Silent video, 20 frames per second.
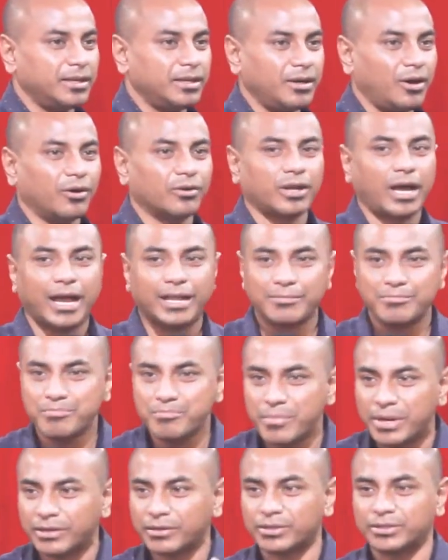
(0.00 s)
or
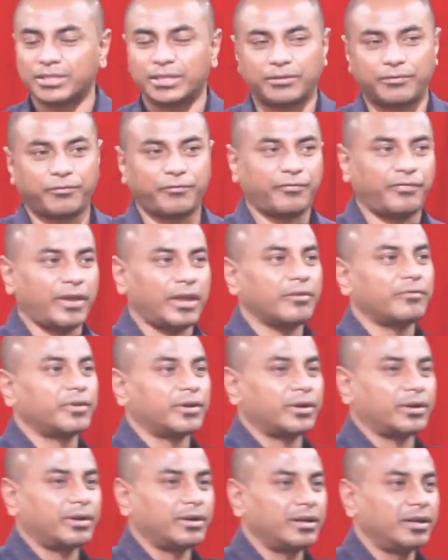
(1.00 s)
unmerited
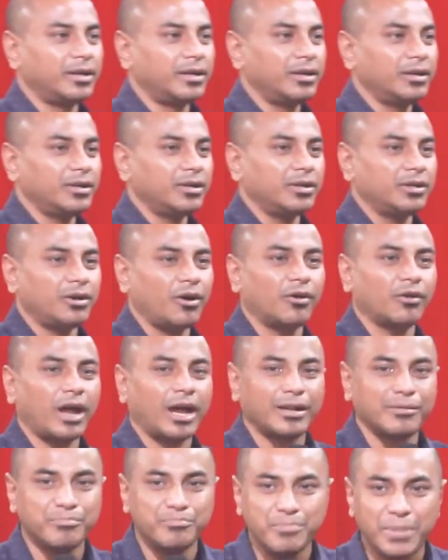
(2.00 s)
favor or
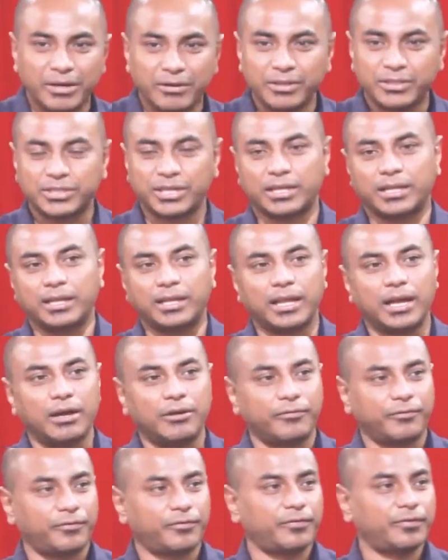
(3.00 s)
unmerited love